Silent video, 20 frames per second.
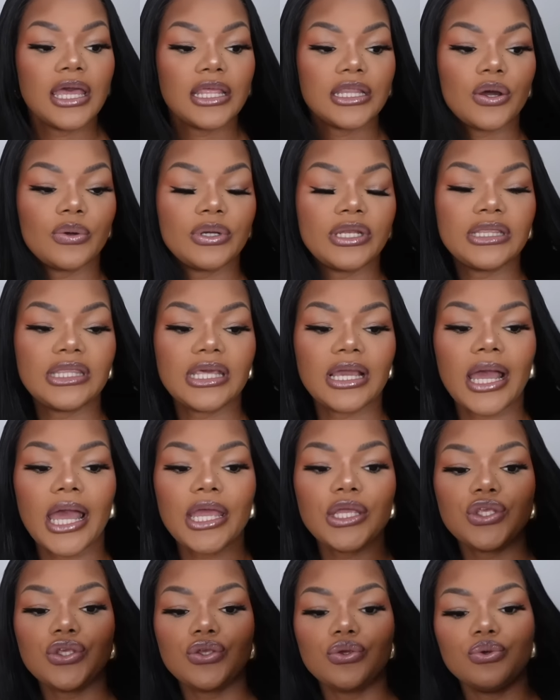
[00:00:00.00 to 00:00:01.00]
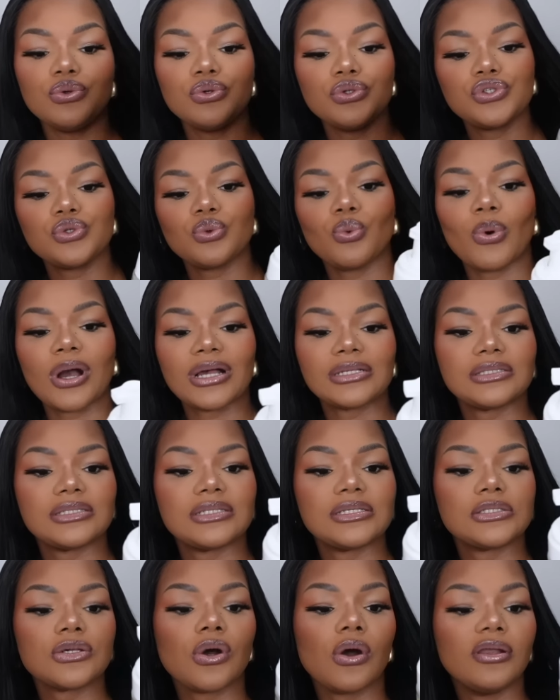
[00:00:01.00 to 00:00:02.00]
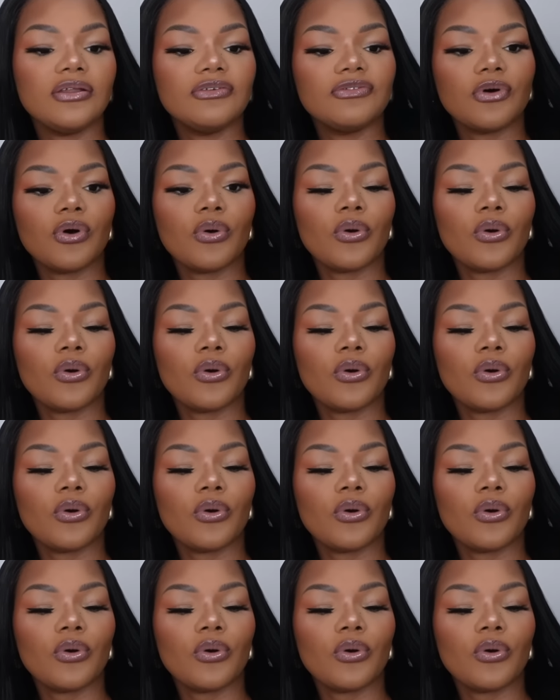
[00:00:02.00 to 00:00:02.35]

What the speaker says: The only thing I used was this olive